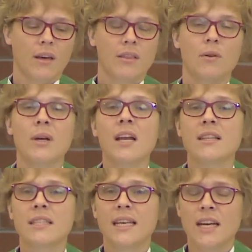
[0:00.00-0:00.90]
The
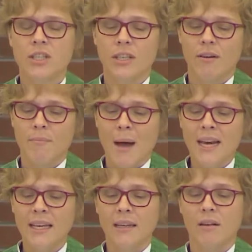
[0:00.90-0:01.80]
renunciation of
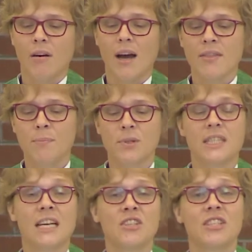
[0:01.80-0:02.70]
money or other
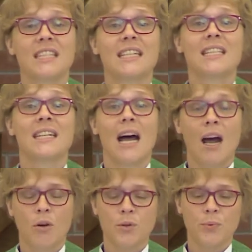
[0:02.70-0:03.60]
possessions is an
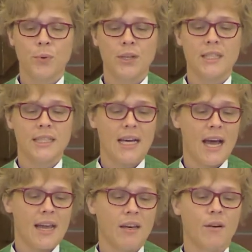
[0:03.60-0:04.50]
outward
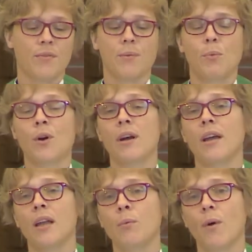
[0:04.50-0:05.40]
sign of the more
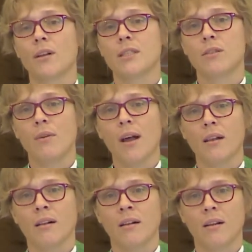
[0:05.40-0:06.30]
inward struggle.